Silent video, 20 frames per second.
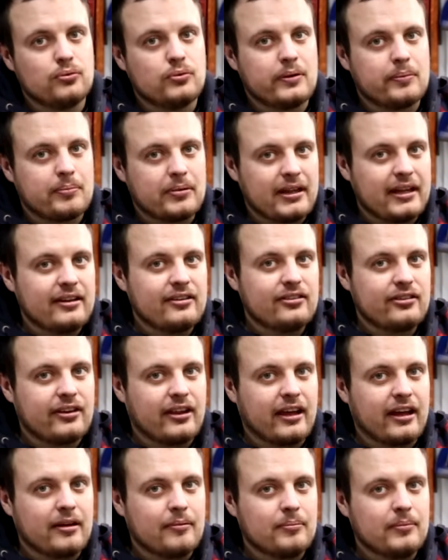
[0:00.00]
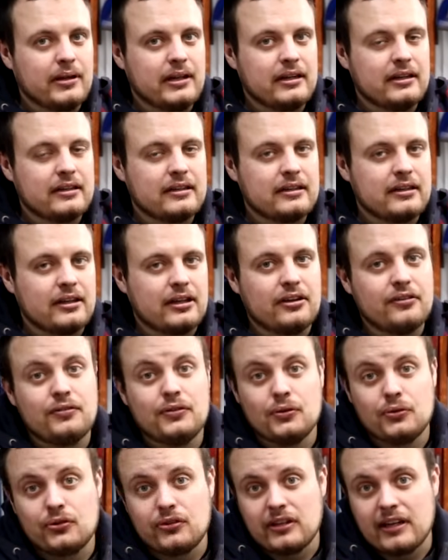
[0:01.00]
replace them if
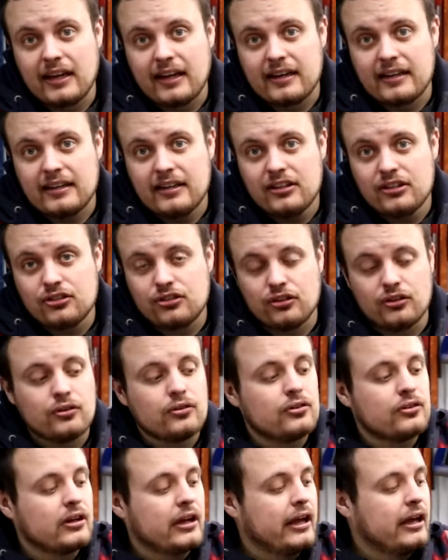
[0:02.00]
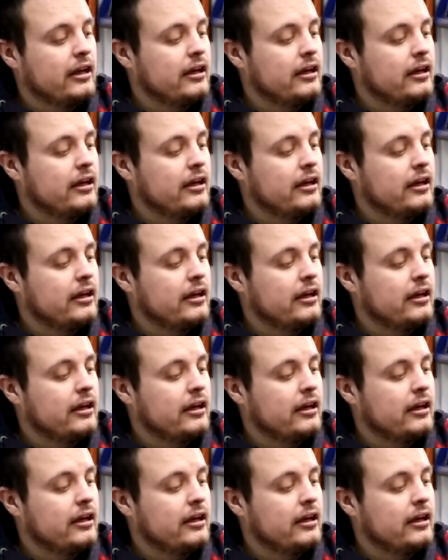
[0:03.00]
you see any issues.